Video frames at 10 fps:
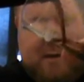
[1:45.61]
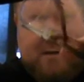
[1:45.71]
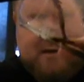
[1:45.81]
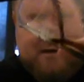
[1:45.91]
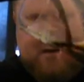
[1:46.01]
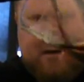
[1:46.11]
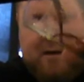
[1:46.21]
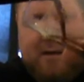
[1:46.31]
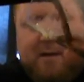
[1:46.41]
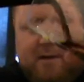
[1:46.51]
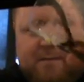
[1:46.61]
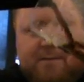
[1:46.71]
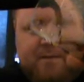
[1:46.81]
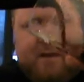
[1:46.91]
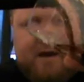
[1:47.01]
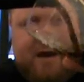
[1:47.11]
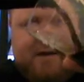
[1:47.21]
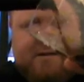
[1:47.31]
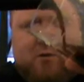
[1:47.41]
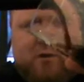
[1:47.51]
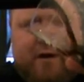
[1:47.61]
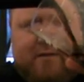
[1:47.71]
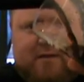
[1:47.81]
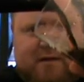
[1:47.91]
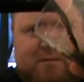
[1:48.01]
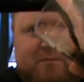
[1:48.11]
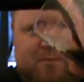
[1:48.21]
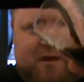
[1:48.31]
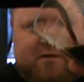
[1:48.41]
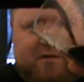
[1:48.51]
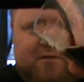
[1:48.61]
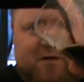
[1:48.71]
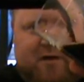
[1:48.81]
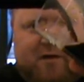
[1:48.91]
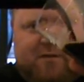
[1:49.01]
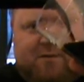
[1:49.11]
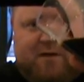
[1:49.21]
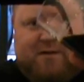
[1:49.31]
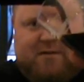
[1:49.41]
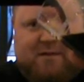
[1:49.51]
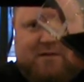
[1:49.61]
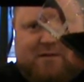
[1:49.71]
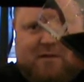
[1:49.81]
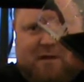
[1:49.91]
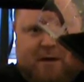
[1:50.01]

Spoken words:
so yeah, as always, these beers are very viscous,